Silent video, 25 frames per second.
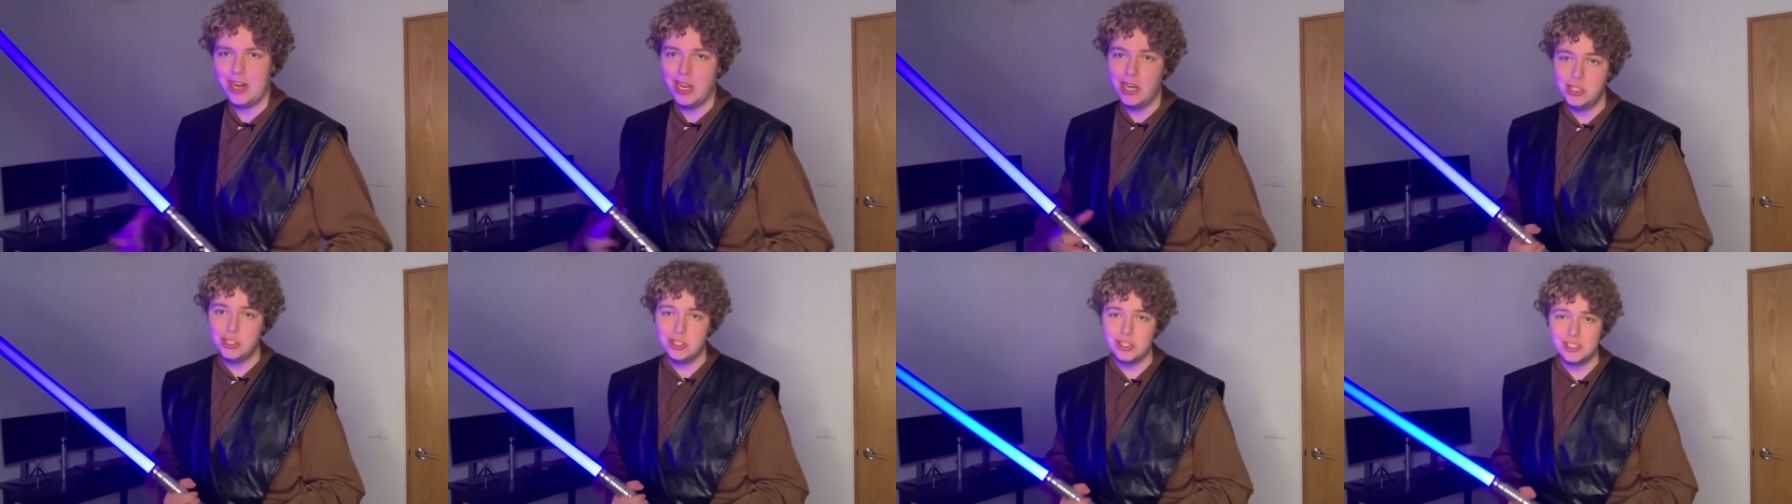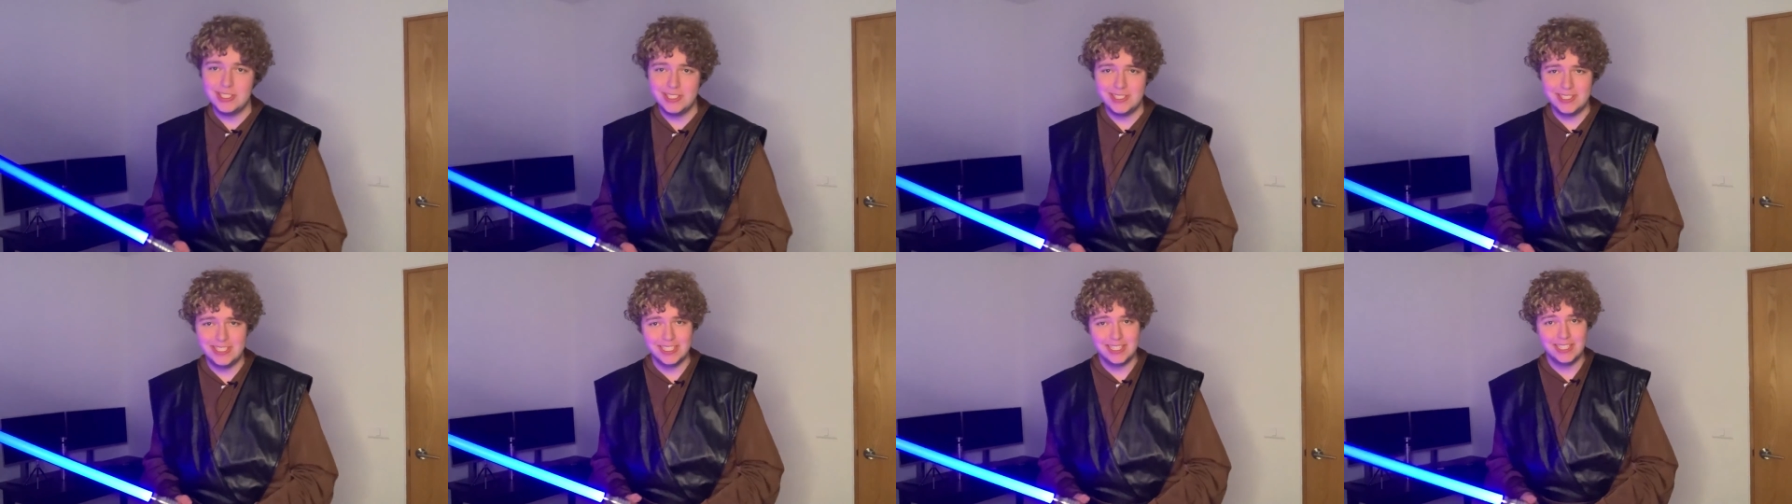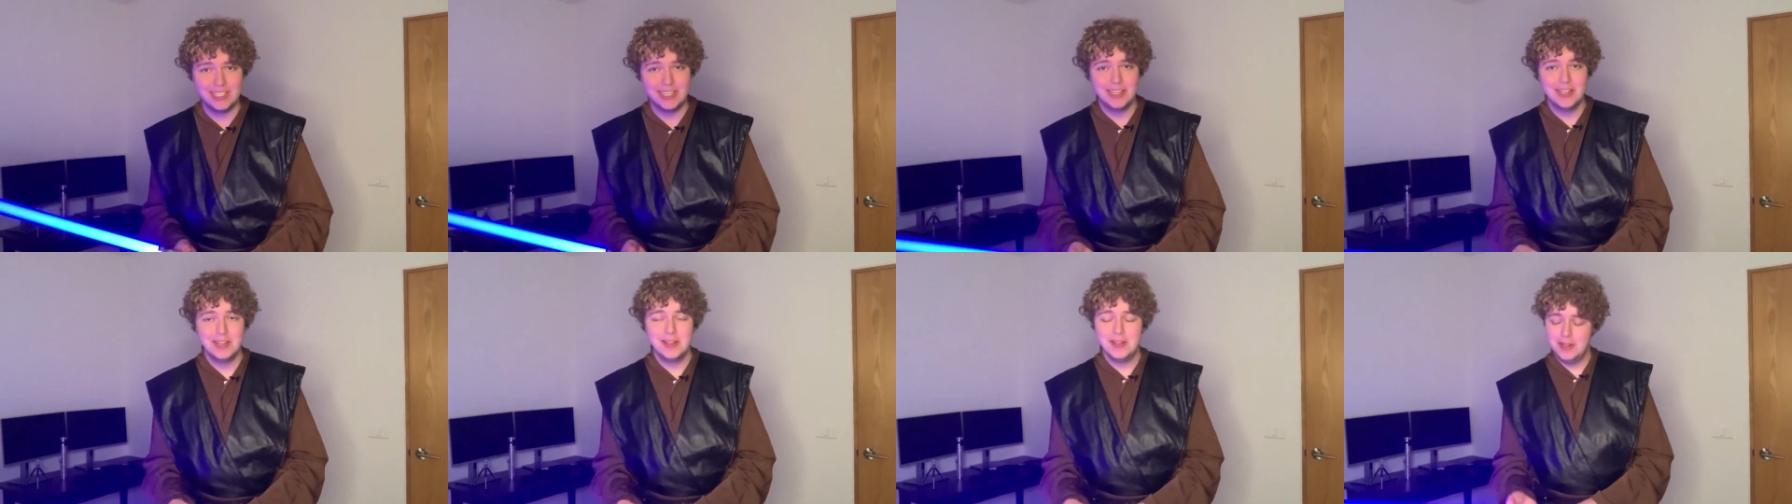that I just
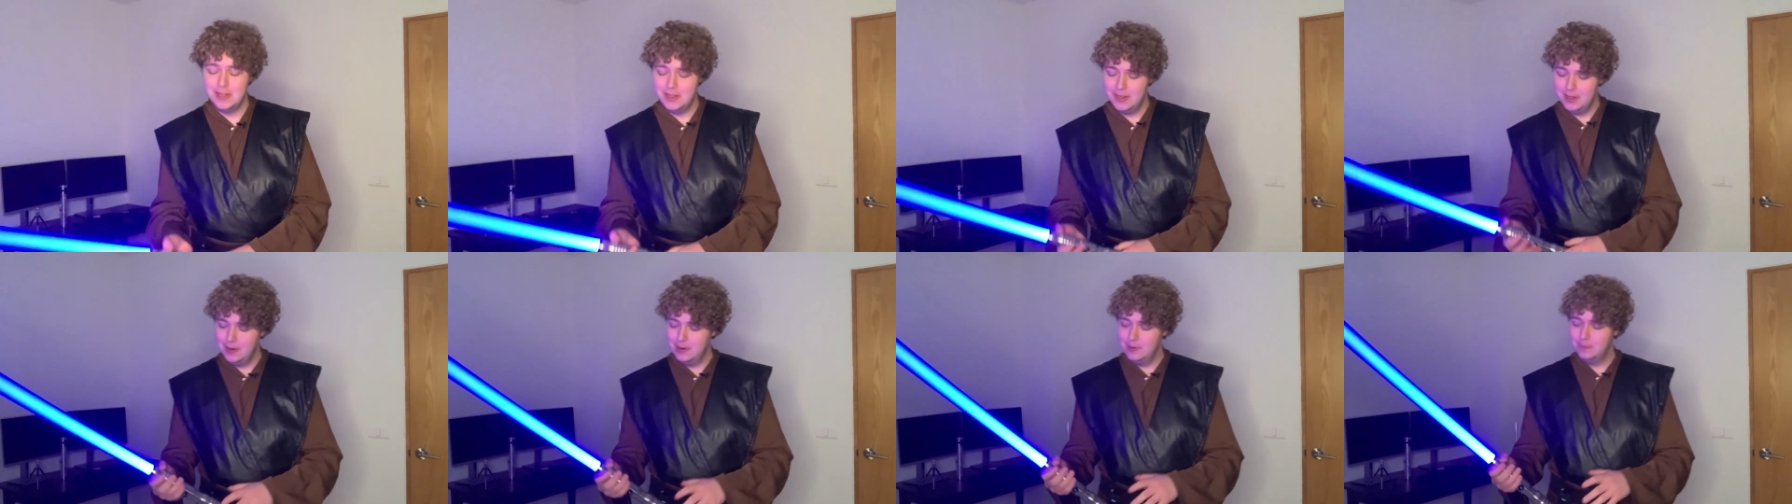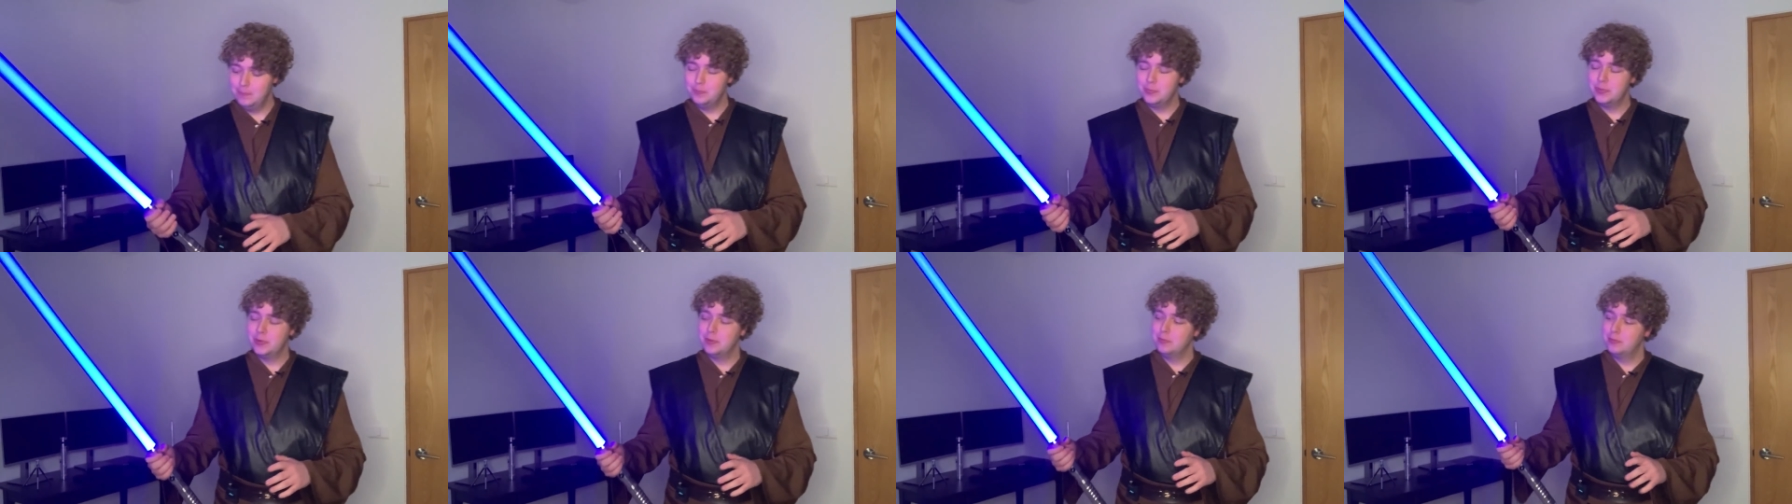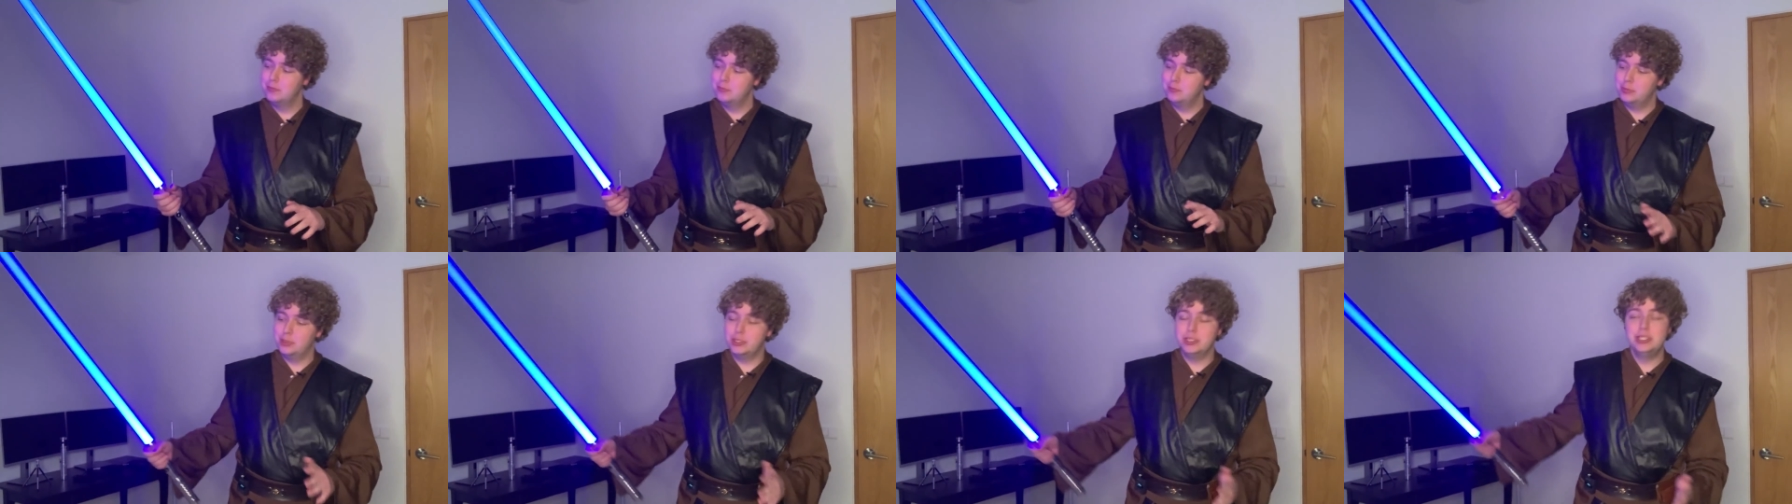did,
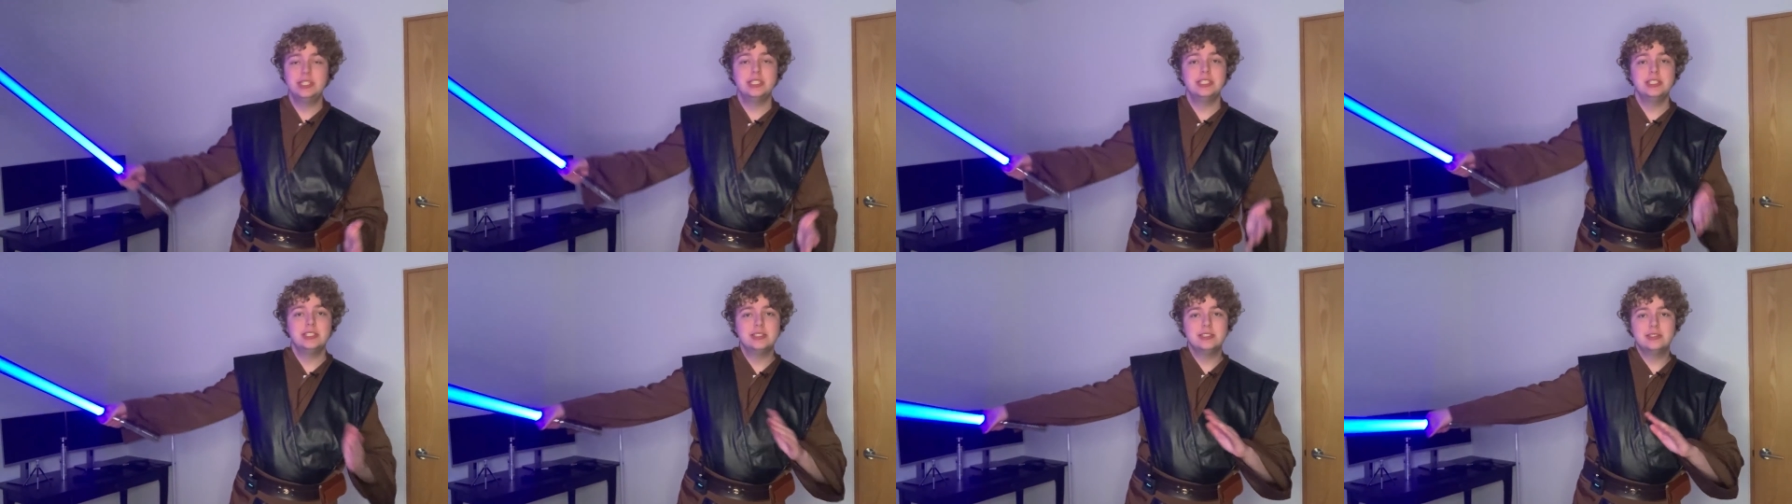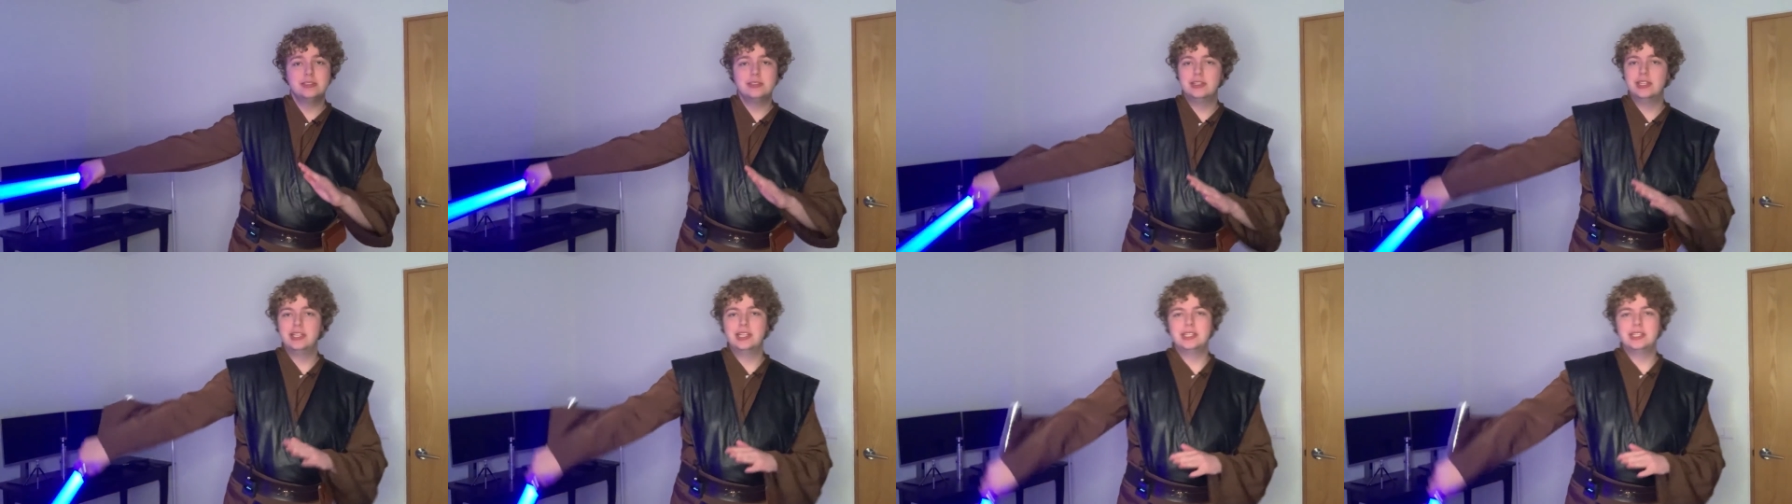please